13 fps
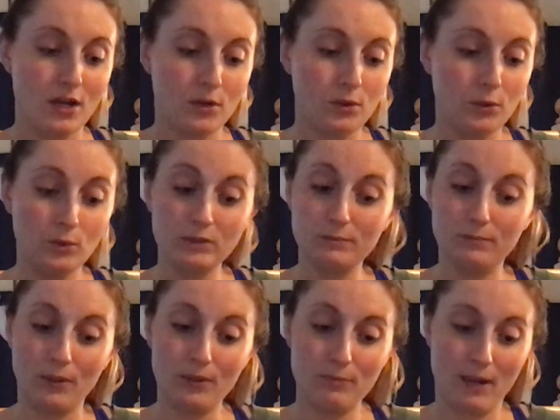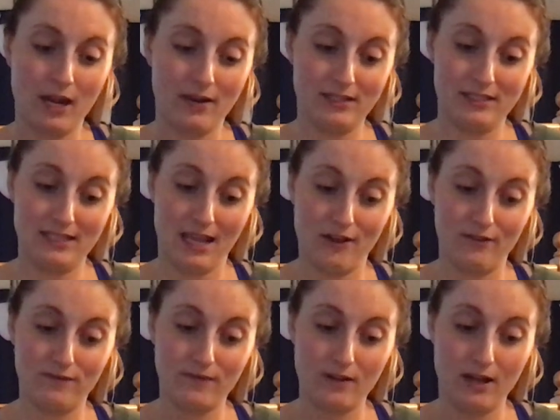cooled both parents down
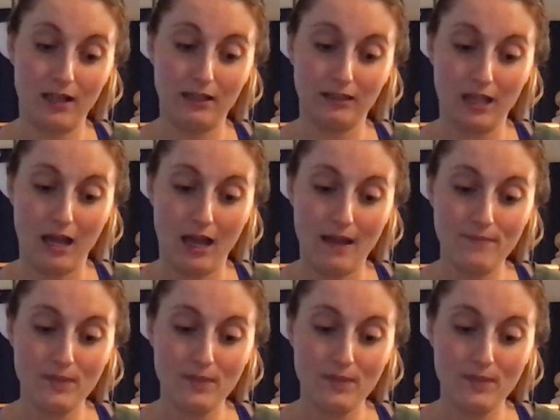a lot,